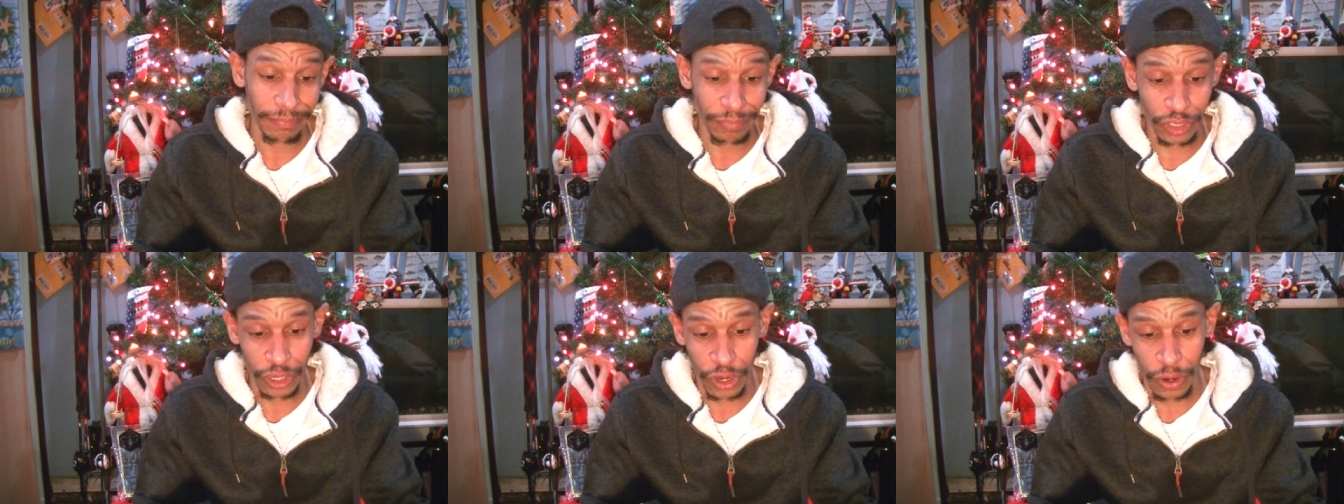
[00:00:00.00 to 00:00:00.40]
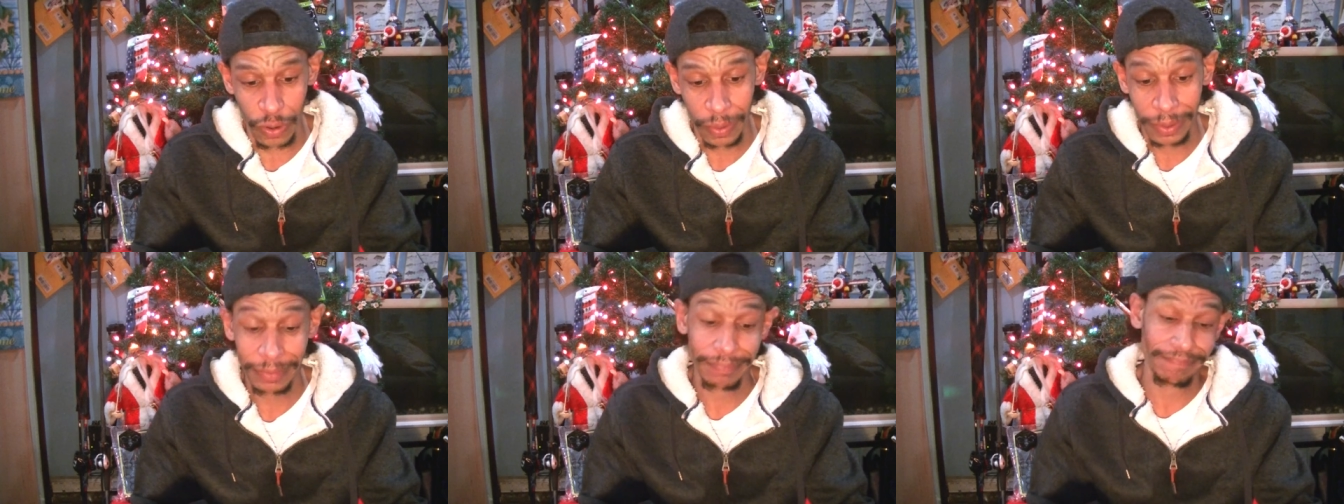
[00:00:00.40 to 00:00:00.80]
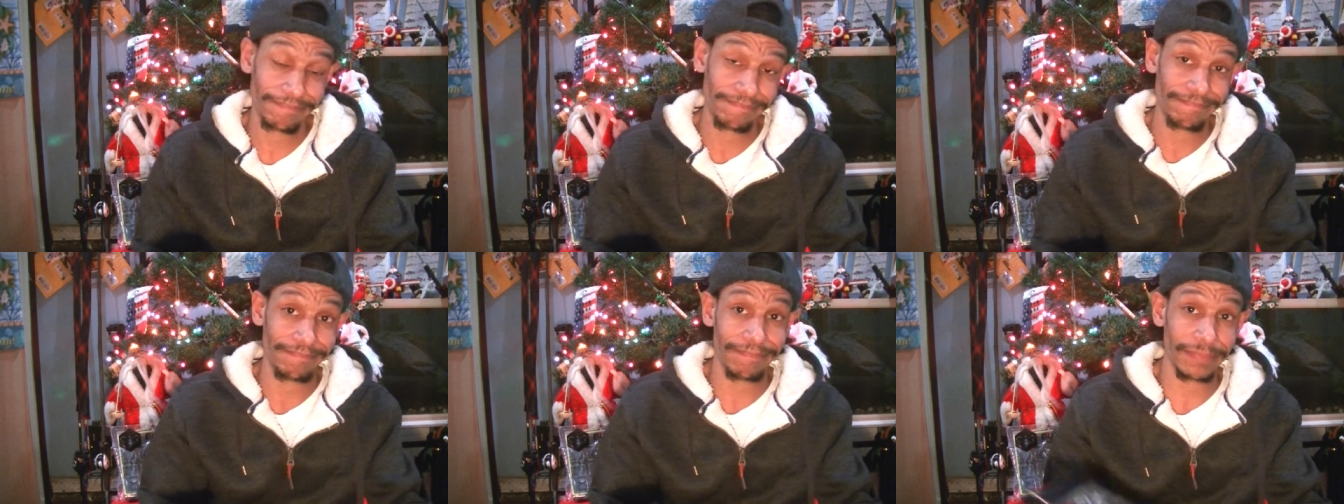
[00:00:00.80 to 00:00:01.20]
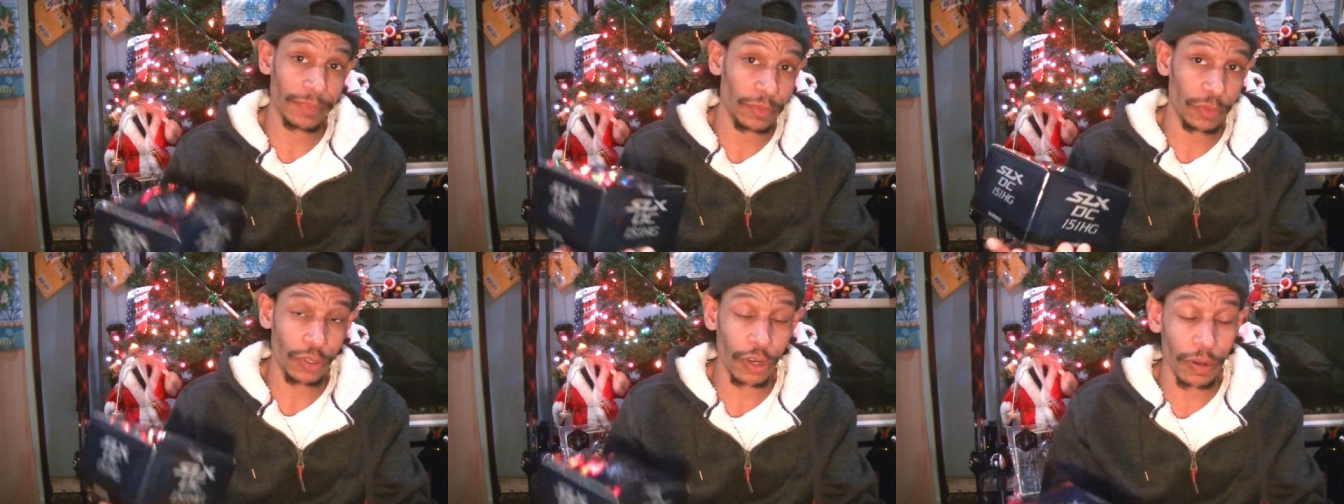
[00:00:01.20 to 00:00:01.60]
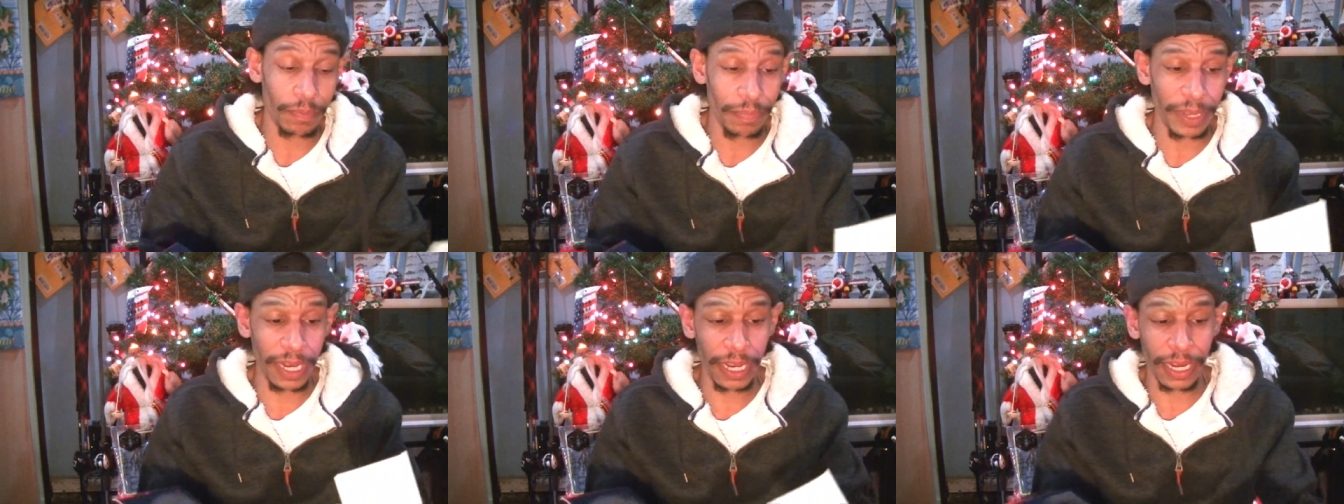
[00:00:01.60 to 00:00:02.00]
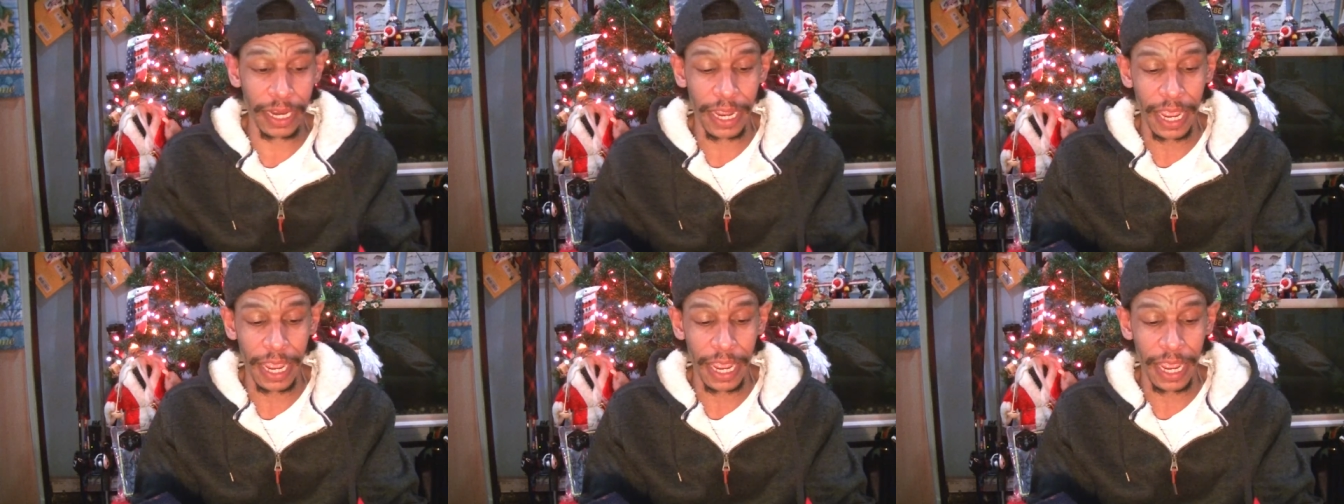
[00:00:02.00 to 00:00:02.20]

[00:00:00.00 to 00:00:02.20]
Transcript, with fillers: So couldn't beat it.